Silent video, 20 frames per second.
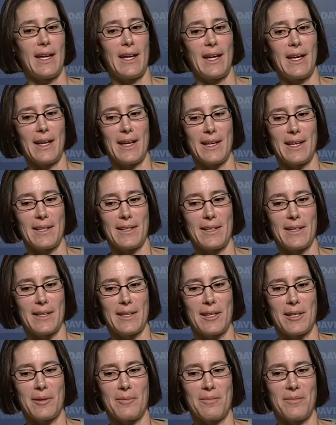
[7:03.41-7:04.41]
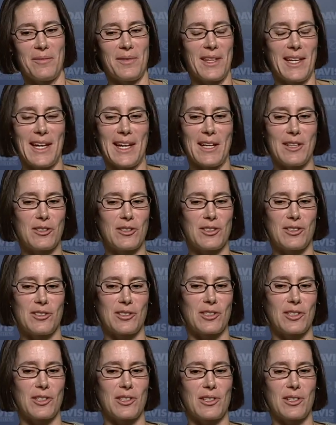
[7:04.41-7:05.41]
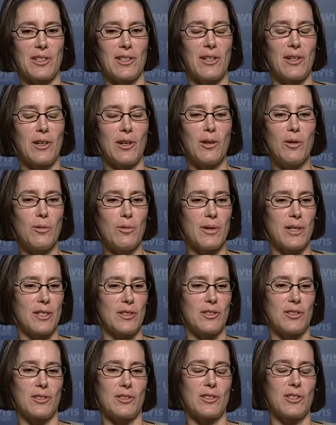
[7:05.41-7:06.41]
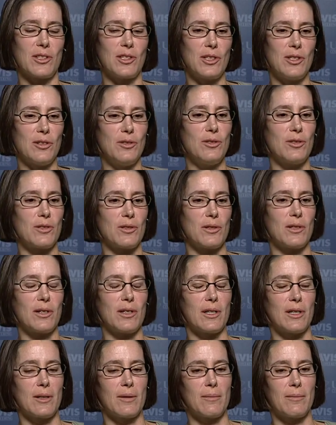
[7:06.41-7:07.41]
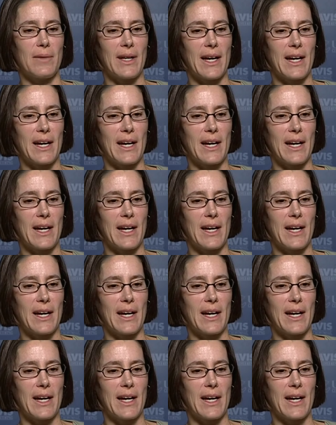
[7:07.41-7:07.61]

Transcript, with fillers: And um, the answers are always there's a huge um,